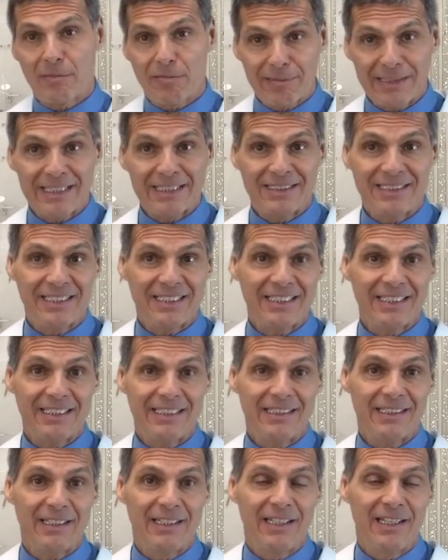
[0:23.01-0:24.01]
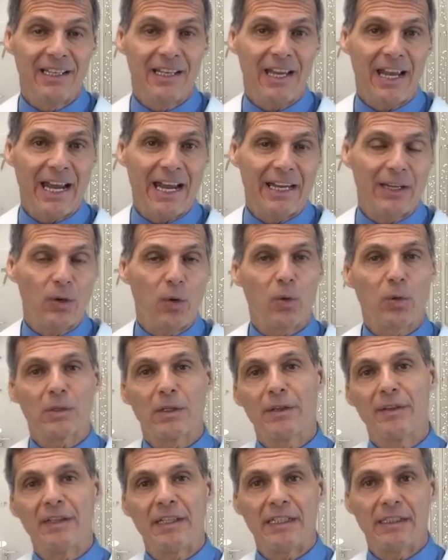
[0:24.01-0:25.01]
creatine and
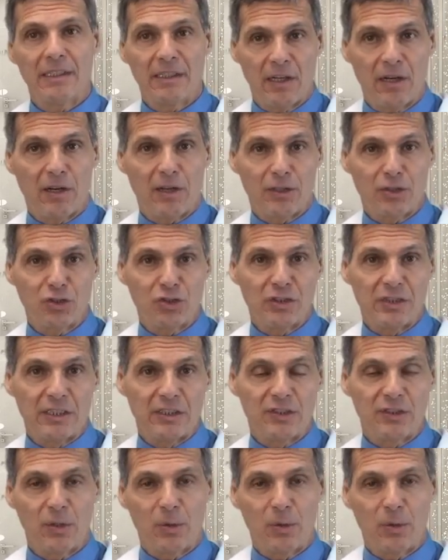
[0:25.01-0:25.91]
ornithine and arginine.